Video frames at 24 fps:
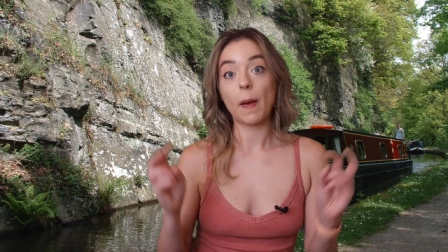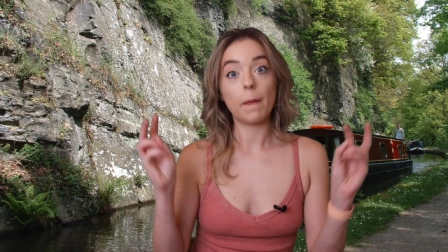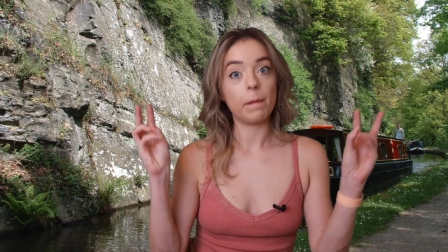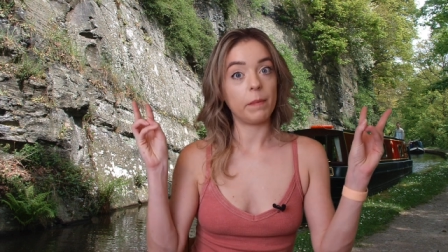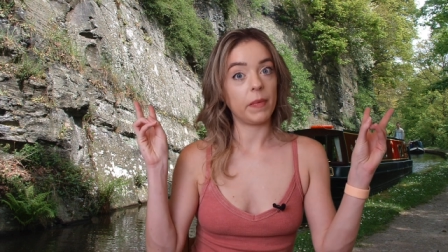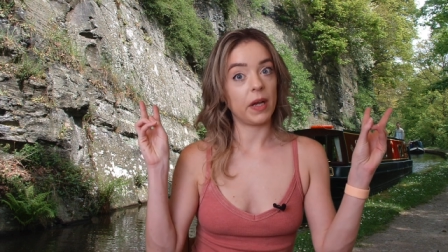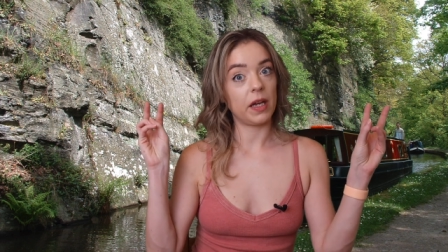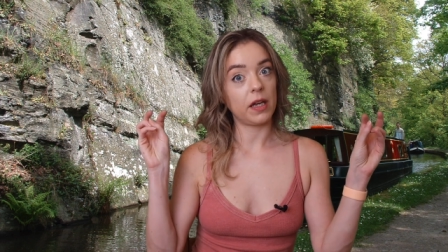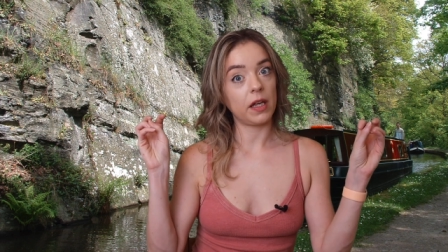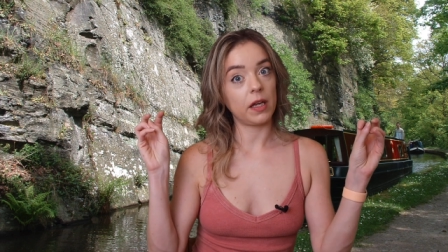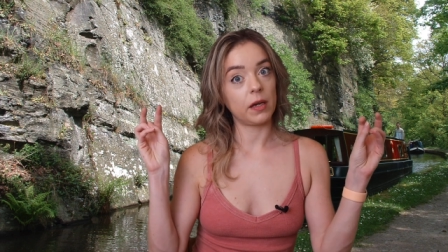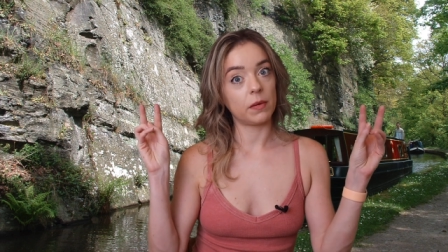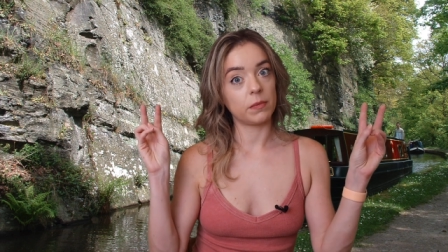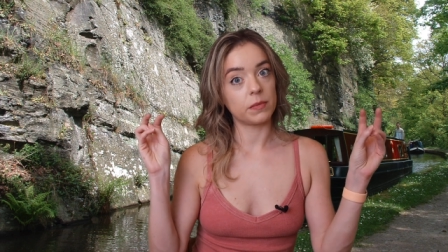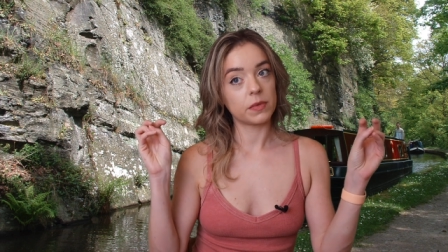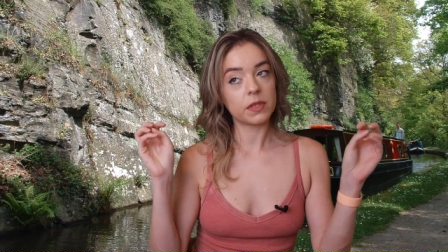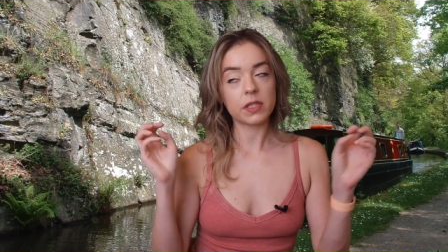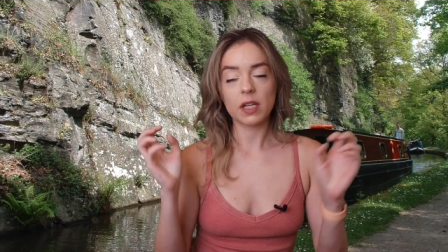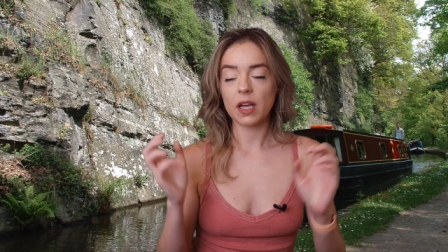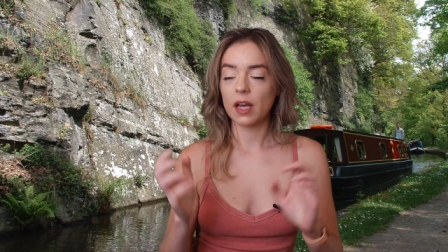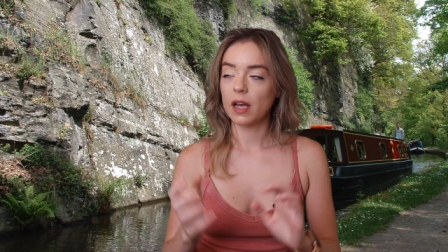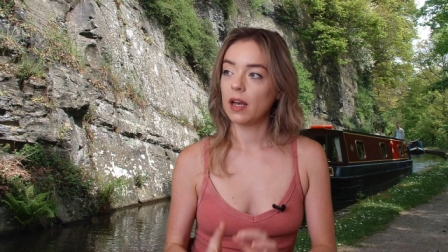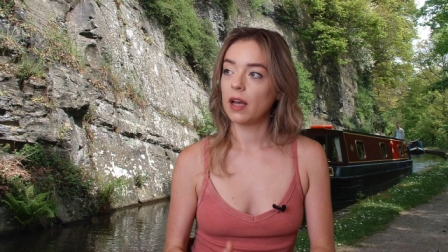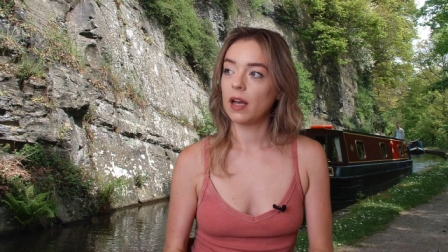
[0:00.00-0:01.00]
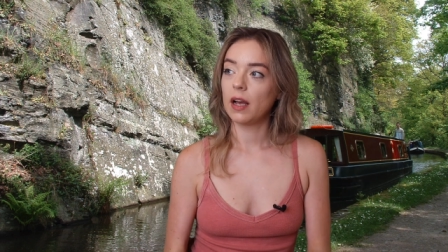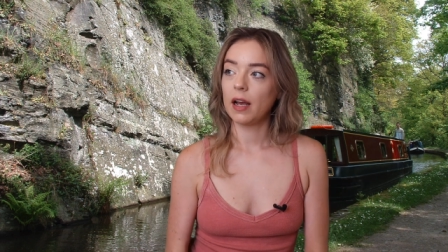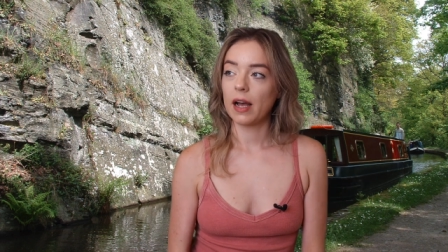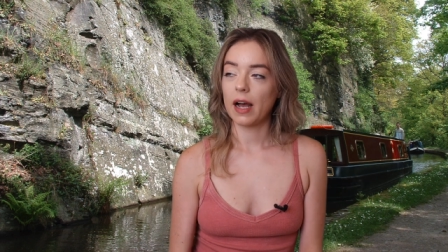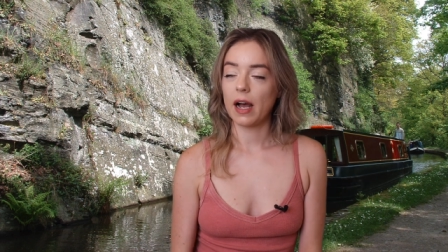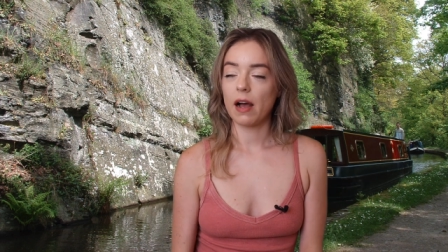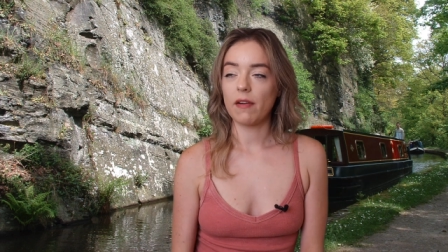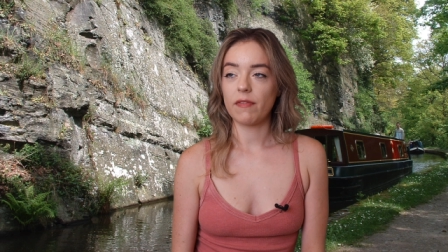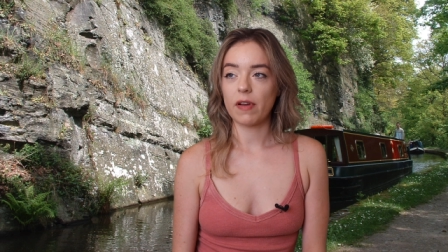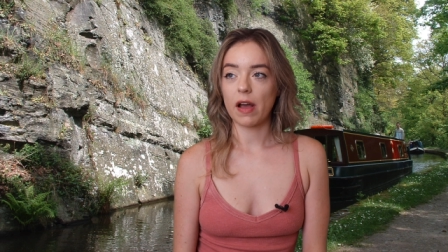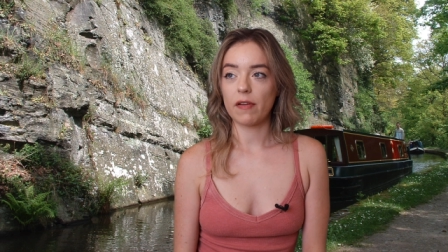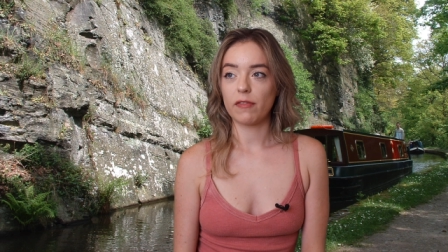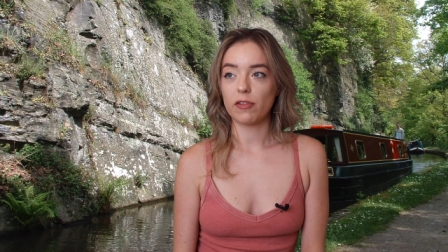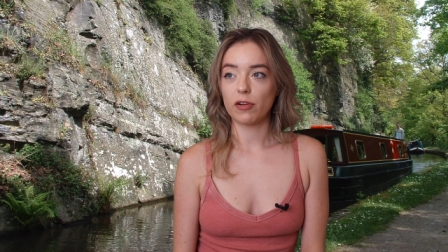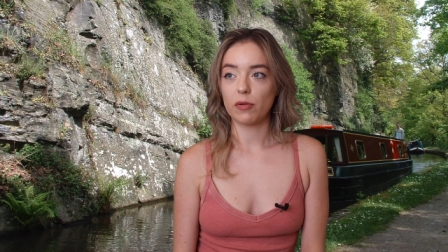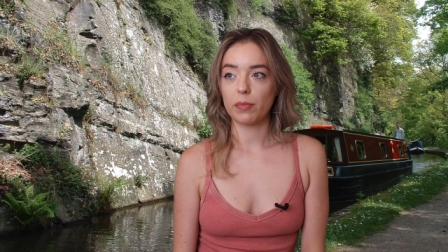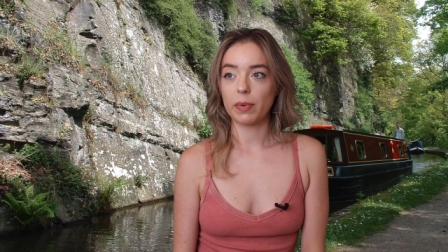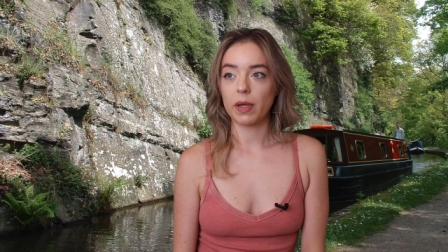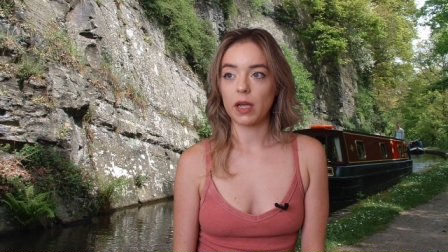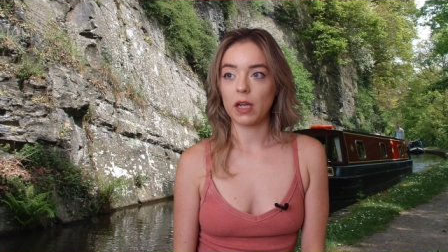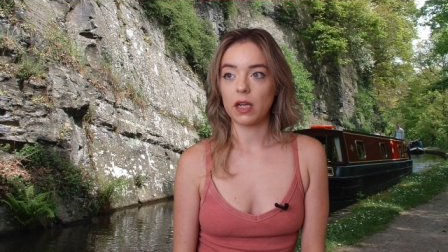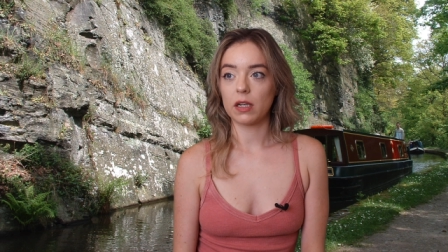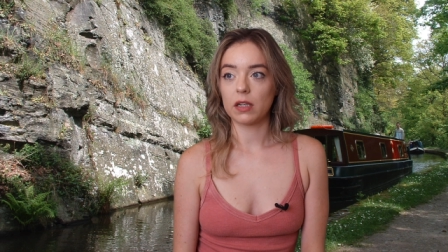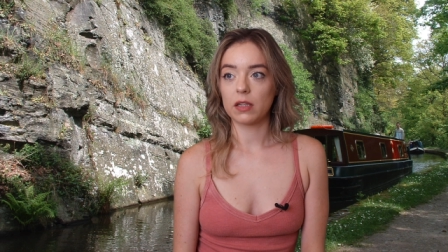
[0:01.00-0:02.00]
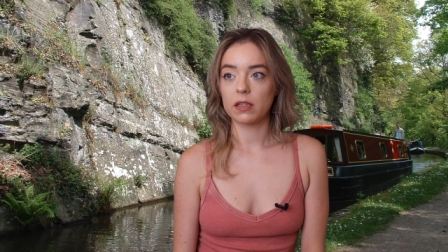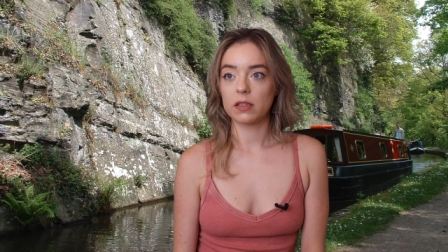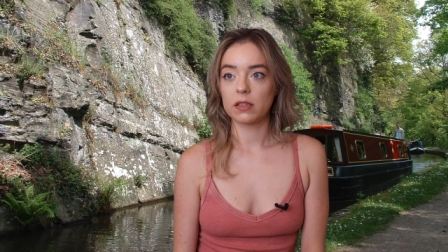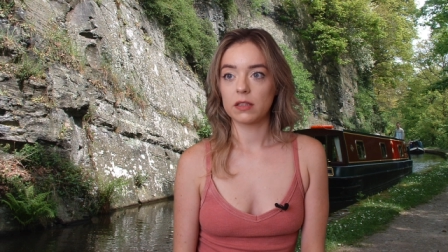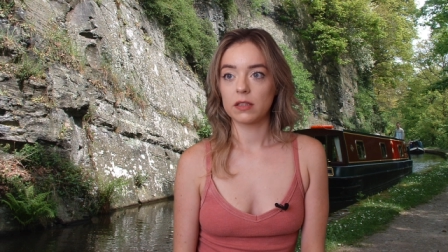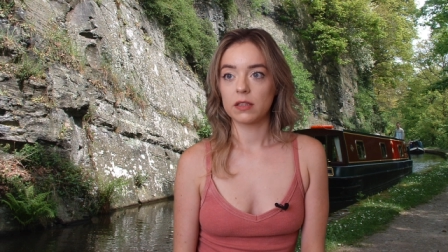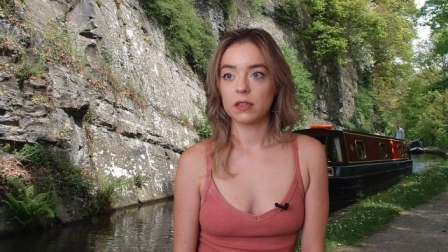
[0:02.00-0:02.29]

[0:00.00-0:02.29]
mediums have ever been